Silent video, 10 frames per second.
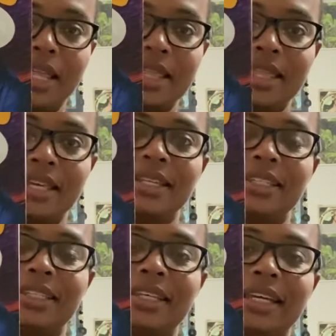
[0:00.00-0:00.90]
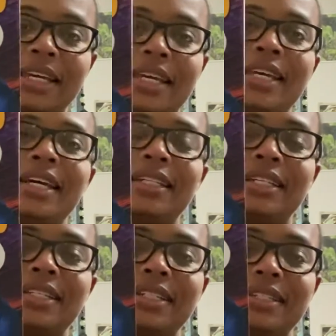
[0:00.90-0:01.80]
This kicked
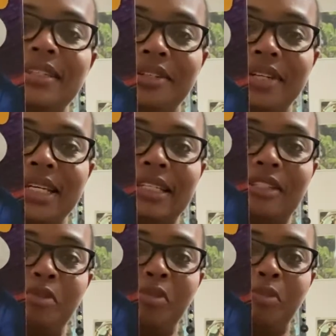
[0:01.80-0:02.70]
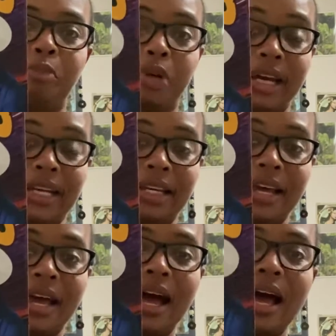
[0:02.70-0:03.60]
serious butt.
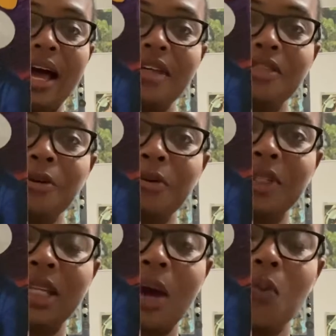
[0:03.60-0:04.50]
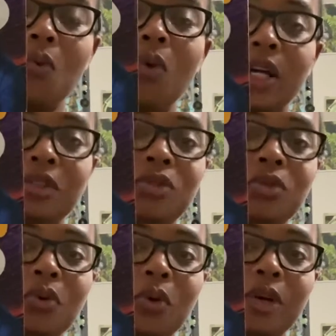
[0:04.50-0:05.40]
There was not one
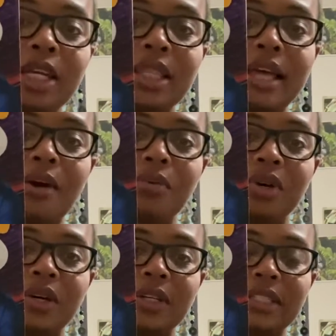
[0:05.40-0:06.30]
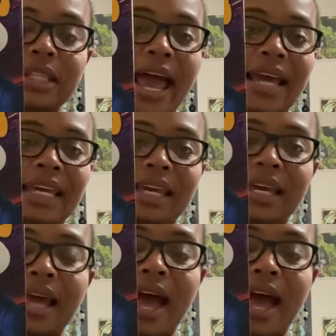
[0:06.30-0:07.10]
story that was lacking.